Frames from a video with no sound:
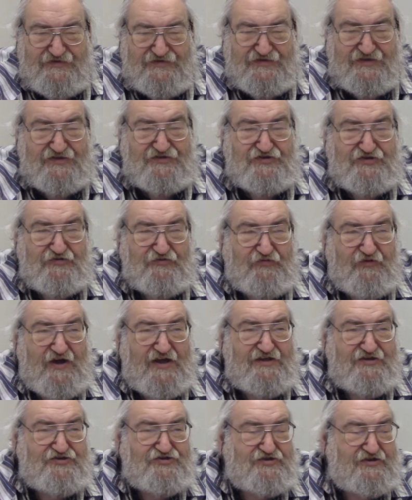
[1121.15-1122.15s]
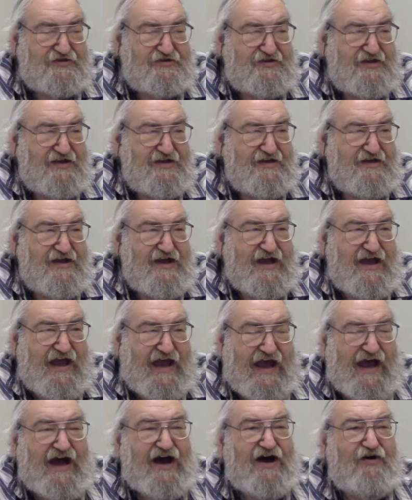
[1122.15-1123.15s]
situation,
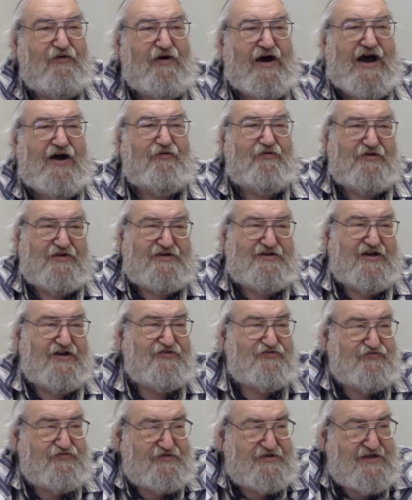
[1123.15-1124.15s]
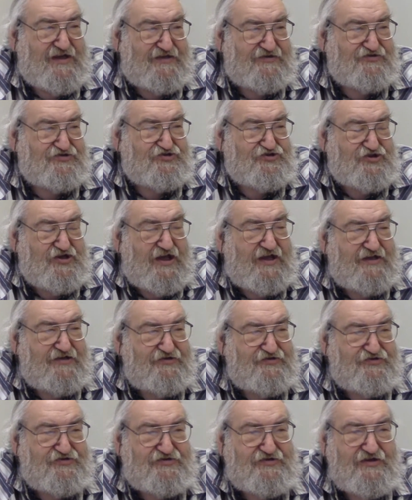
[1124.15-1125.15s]
how our country has
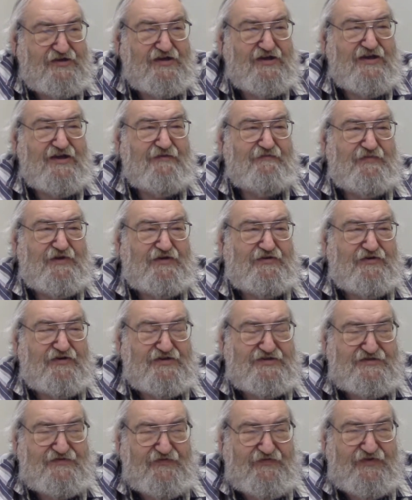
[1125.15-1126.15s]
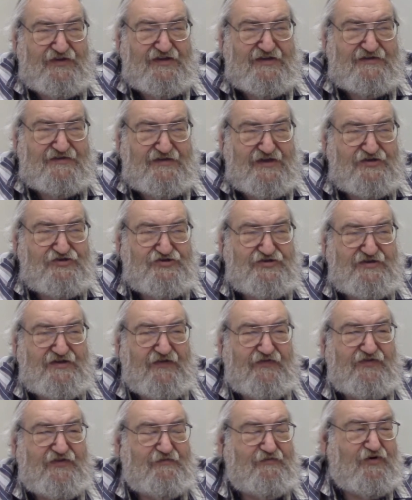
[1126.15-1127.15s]
changed because of the addition
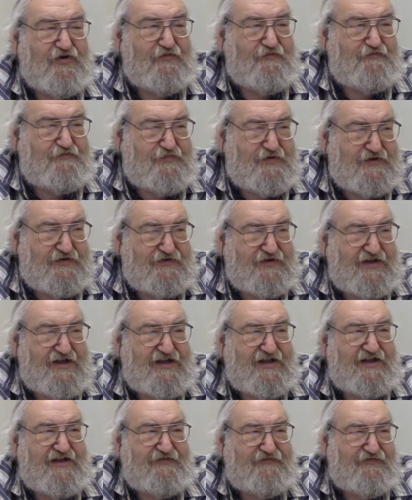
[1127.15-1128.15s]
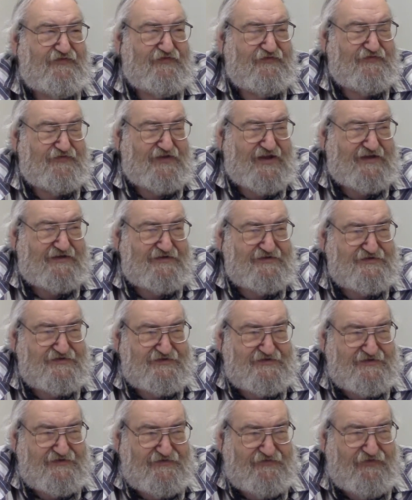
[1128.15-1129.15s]
of the mobility that
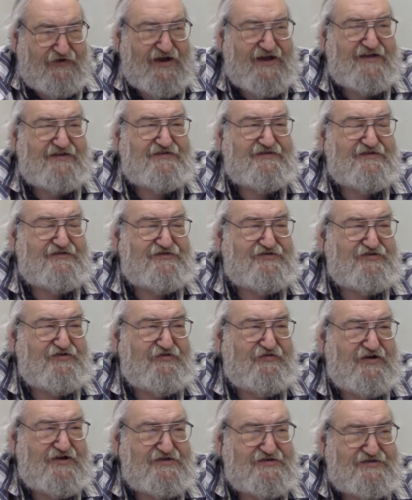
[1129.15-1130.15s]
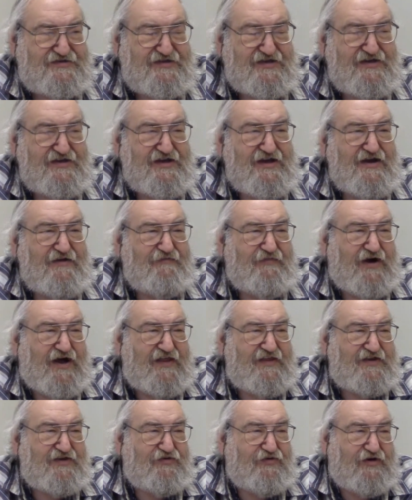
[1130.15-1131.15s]
is granted to us
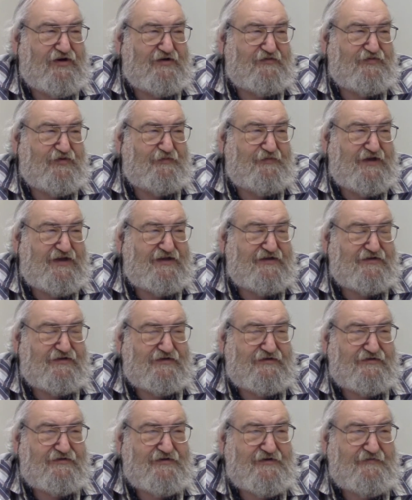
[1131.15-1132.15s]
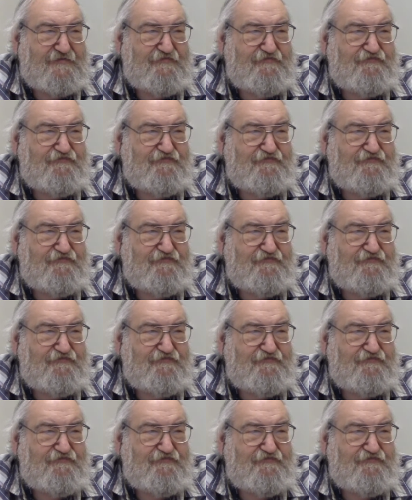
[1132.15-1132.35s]
by the automobile.